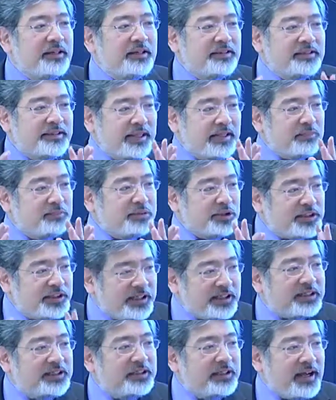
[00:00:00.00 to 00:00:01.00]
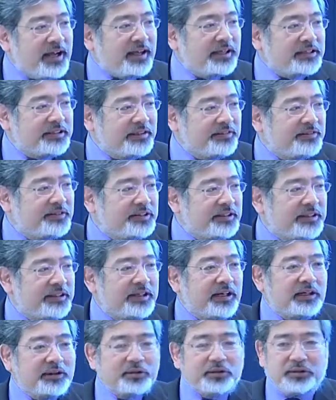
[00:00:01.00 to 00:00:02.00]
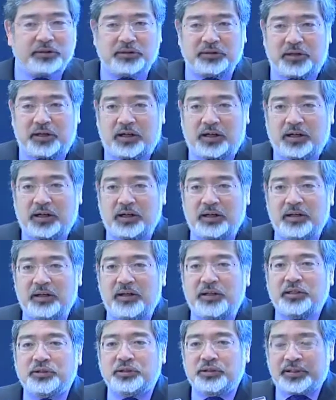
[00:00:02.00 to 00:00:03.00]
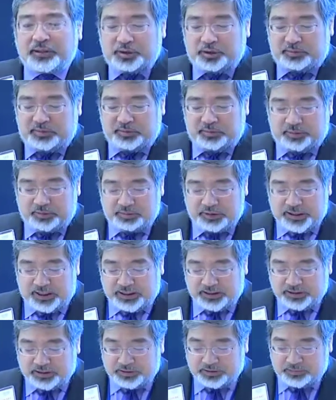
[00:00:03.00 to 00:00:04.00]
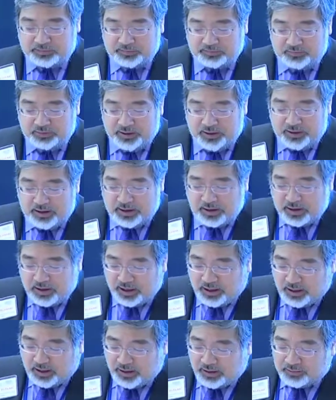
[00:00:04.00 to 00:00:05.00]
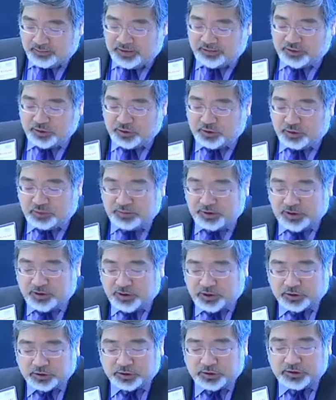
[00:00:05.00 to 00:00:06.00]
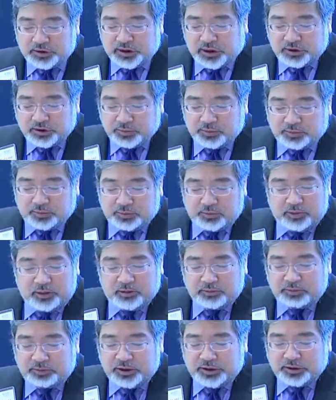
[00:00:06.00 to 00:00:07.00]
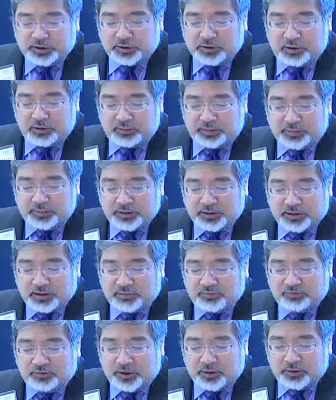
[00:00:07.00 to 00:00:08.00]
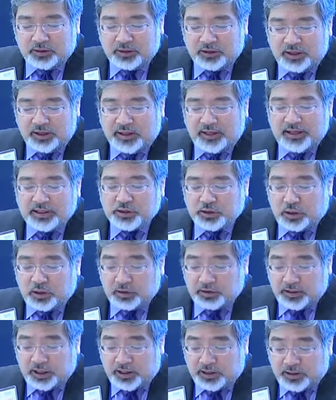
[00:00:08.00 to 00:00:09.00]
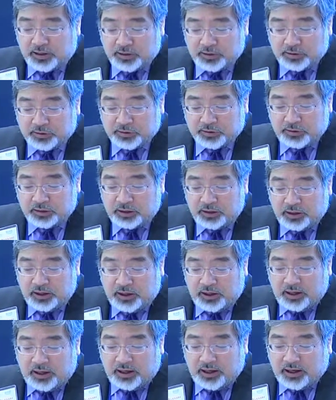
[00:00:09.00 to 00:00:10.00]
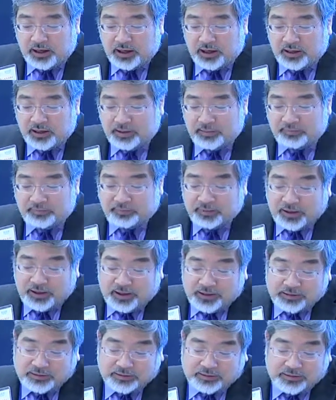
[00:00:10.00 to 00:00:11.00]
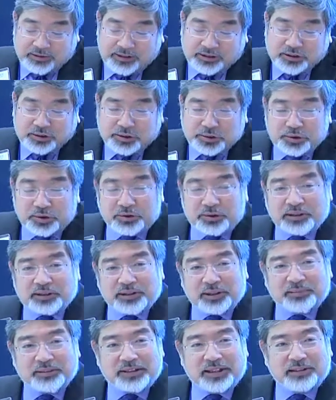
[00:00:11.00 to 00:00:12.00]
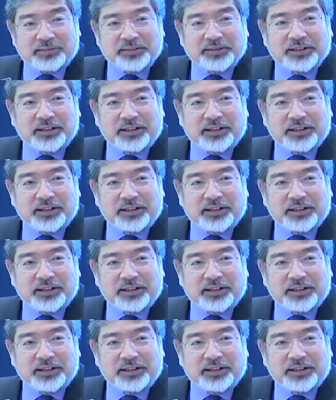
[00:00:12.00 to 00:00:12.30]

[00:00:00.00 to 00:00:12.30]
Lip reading: take protected activity under the law, so they should be protected. If the corporate culture doesn't promote people to come forward, it's all the harder. And it's true that sometimes